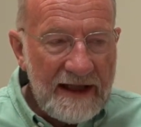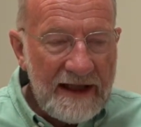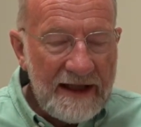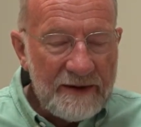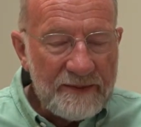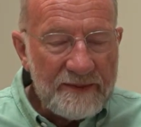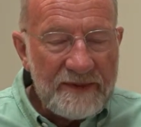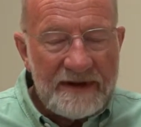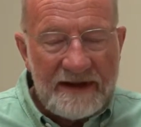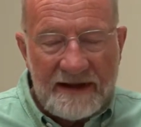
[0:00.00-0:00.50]

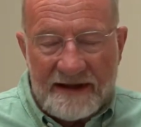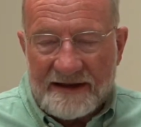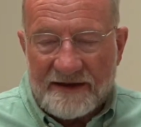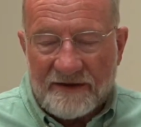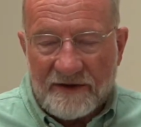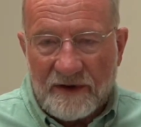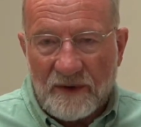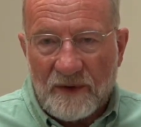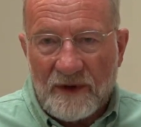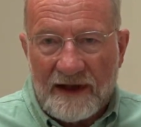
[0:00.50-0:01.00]

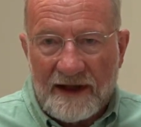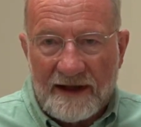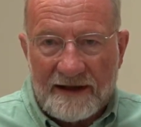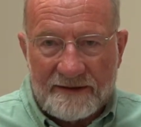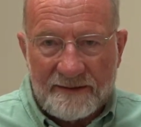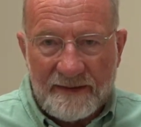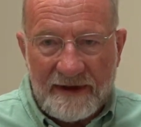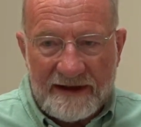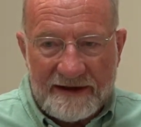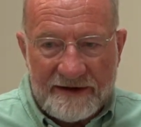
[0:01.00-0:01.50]
openness
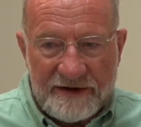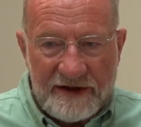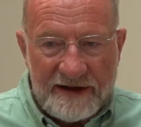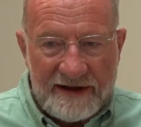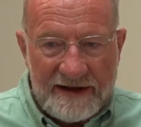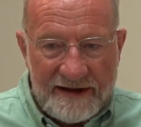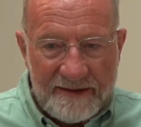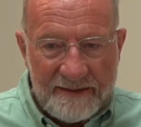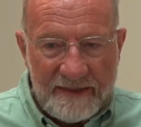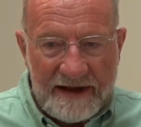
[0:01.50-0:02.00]
required by
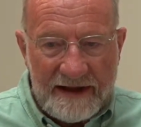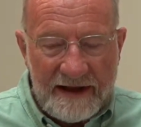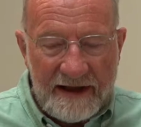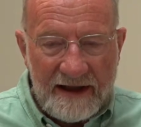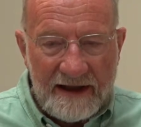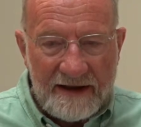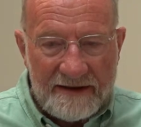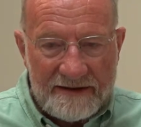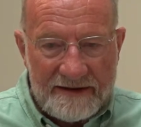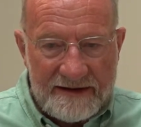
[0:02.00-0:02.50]

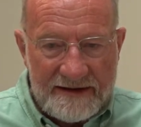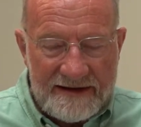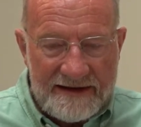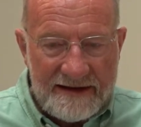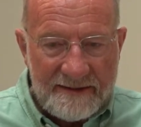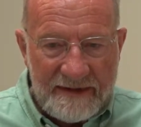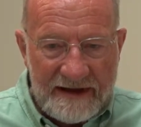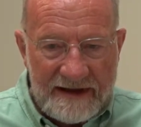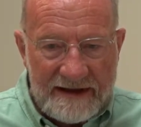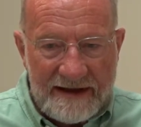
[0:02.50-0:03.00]
GDPR and
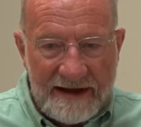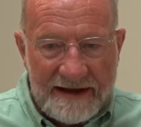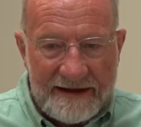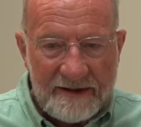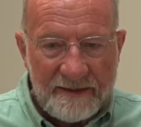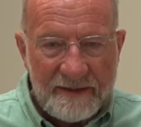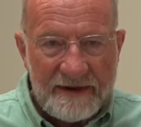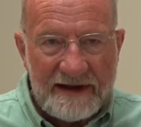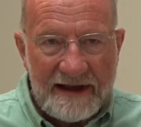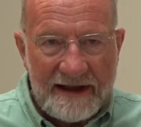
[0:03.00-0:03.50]
similar
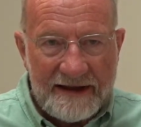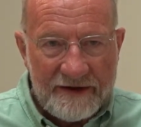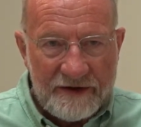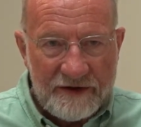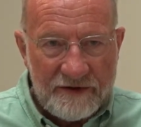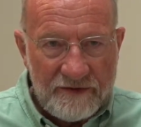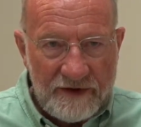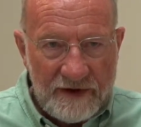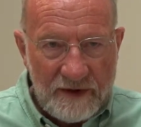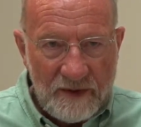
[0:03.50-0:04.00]
data
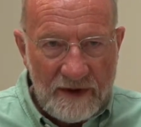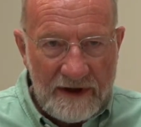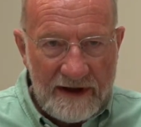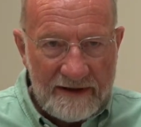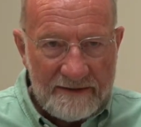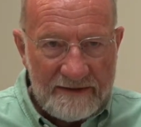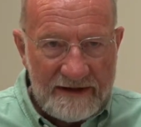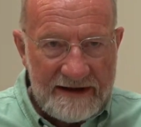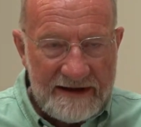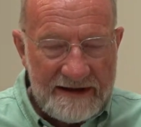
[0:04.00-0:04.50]
protection
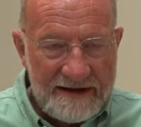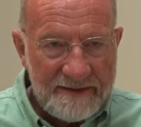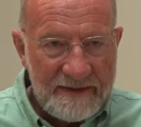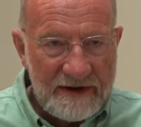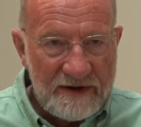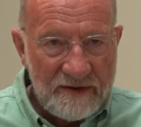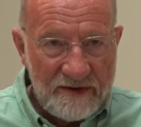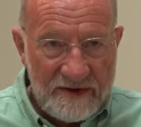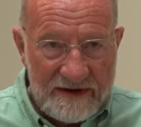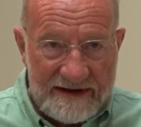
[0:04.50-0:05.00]
requirements,
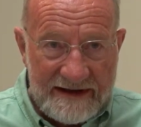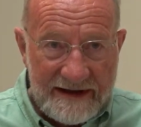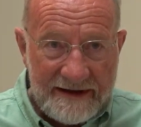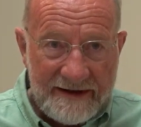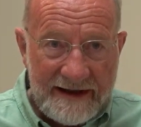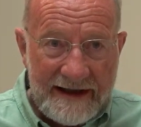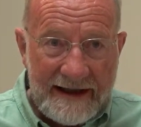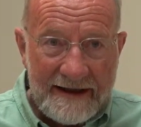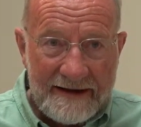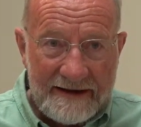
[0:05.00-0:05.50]
but also
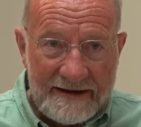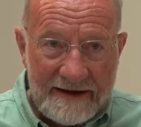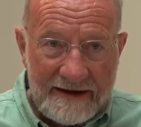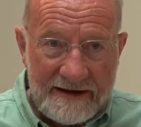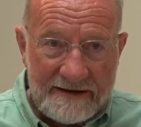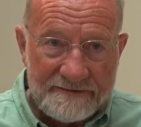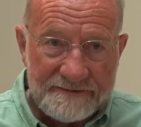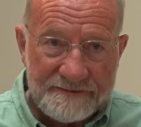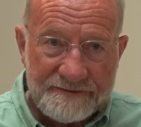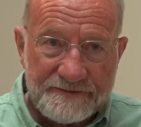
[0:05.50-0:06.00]
candour,